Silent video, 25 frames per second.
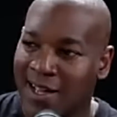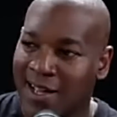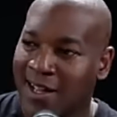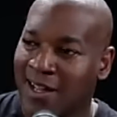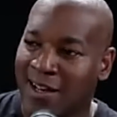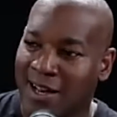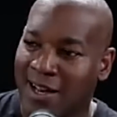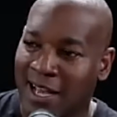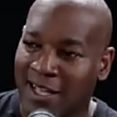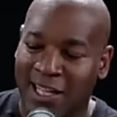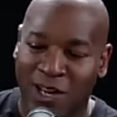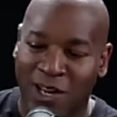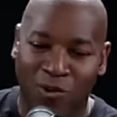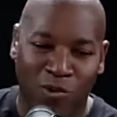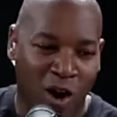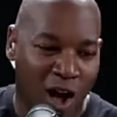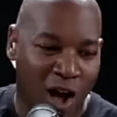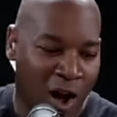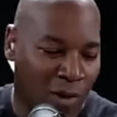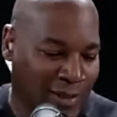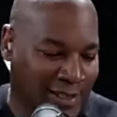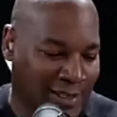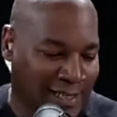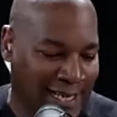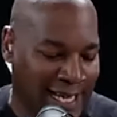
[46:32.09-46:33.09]
Nothing
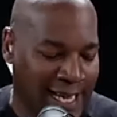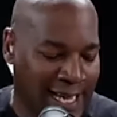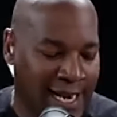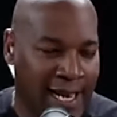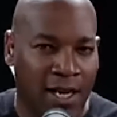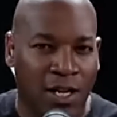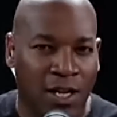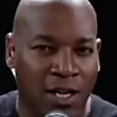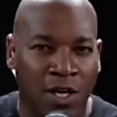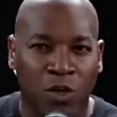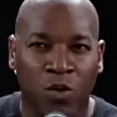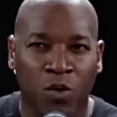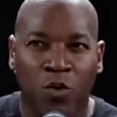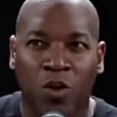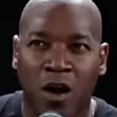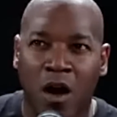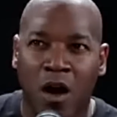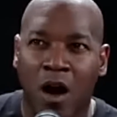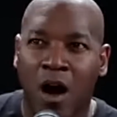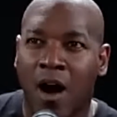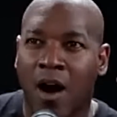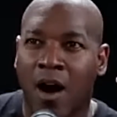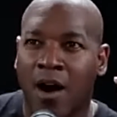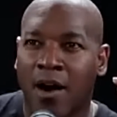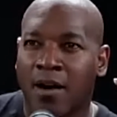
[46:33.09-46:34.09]
wrong with getting a new
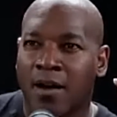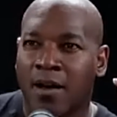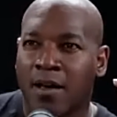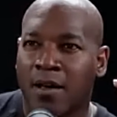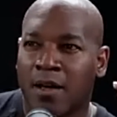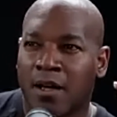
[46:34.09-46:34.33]
car,